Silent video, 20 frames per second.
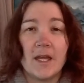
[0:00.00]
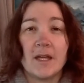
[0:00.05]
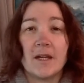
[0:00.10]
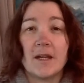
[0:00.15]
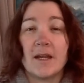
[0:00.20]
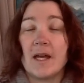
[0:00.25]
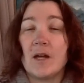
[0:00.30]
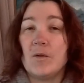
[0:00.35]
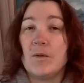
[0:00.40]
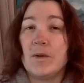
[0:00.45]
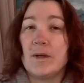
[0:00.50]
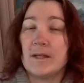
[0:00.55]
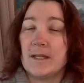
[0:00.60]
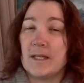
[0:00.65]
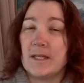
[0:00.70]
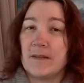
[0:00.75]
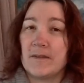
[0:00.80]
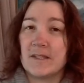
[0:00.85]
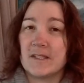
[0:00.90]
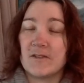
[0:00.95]
And now
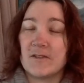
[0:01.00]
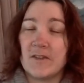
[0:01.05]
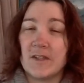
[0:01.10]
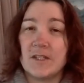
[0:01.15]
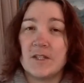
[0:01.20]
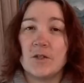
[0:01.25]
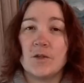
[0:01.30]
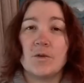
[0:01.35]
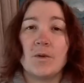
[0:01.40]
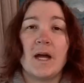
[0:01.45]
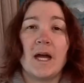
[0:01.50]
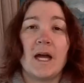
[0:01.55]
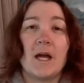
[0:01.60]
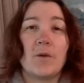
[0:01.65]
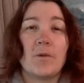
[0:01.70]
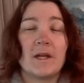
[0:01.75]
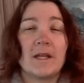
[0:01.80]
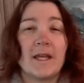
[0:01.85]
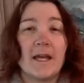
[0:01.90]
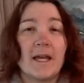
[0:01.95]
in this video,
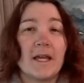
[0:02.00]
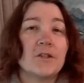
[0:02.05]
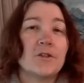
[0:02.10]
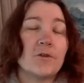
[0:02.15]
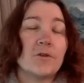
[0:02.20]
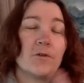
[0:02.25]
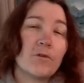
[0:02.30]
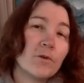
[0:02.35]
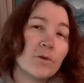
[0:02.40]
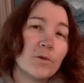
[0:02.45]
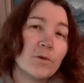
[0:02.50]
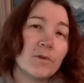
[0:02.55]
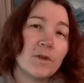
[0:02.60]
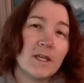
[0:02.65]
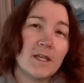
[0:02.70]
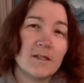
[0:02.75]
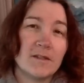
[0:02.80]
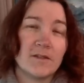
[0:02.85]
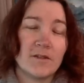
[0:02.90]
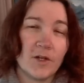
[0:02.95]
I will guide you through
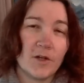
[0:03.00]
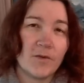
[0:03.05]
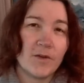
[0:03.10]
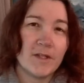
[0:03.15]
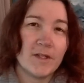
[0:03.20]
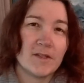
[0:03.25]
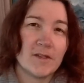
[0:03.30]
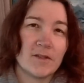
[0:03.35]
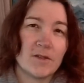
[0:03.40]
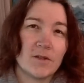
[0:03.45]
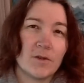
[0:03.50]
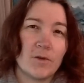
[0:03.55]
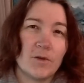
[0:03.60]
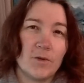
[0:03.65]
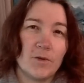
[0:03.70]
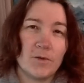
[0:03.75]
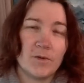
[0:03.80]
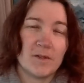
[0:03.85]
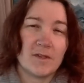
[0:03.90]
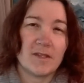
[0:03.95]
the e-service so
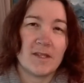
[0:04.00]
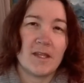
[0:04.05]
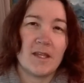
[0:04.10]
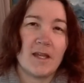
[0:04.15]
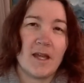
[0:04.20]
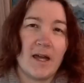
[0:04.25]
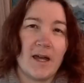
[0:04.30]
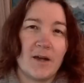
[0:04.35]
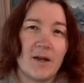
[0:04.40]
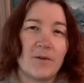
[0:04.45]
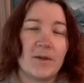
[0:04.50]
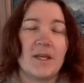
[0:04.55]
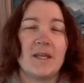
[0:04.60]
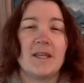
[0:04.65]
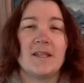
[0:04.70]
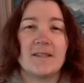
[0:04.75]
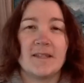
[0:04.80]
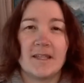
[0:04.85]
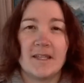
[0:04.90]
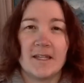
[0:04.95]
you see how
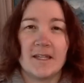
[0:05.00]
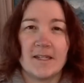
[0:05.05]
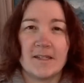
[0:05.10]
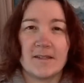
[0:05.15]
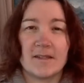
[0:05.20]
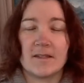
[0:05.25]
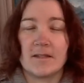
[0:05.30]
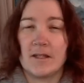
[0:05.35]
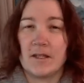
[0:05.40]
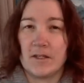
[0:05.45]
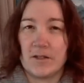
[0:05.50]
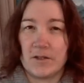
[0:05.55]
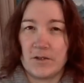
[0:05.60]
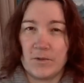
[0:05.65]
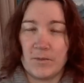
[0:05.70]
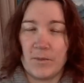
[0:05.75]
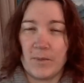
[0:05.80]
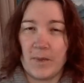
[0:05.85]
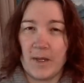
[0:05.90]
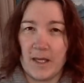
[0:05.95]
easy it is
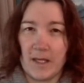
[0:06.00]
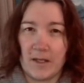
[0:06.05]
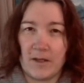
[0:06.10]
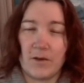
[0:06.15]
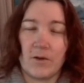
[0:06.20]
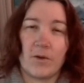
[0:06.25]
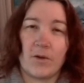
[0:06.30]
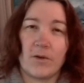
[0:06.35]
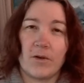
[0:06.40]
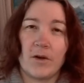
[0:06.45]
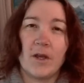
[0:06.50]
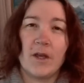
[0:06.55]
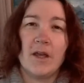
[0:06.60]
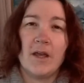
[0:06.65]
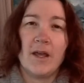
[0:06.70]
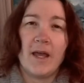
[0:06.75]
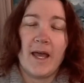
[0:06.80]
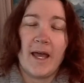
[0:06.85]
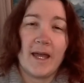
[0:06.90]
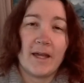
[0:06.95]
to make your
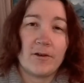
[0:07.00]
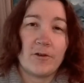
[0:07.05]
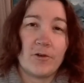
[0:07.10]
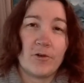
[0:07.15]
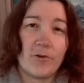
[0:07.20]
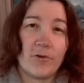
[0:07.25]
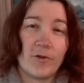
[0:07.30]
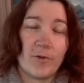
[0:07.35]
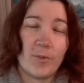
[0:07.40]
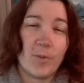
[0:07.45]
annual